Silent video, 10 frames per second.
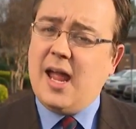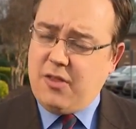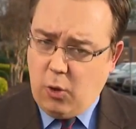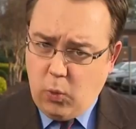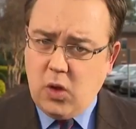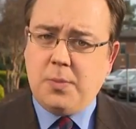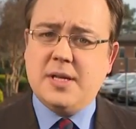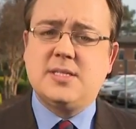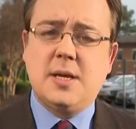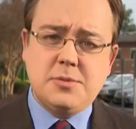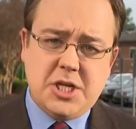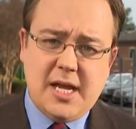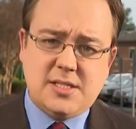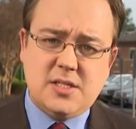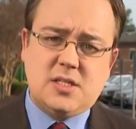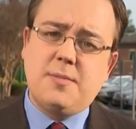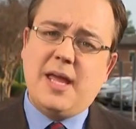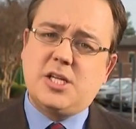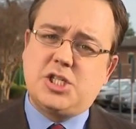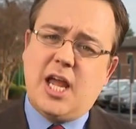And there will be some chances to
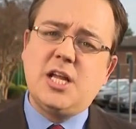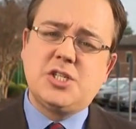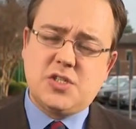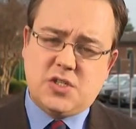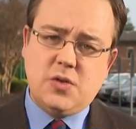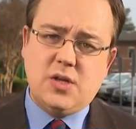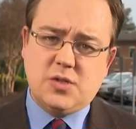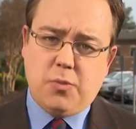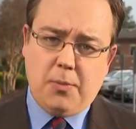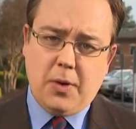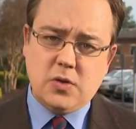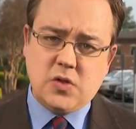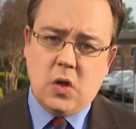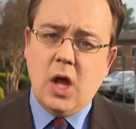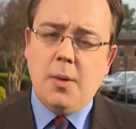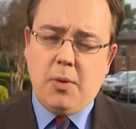make changes to this proposal,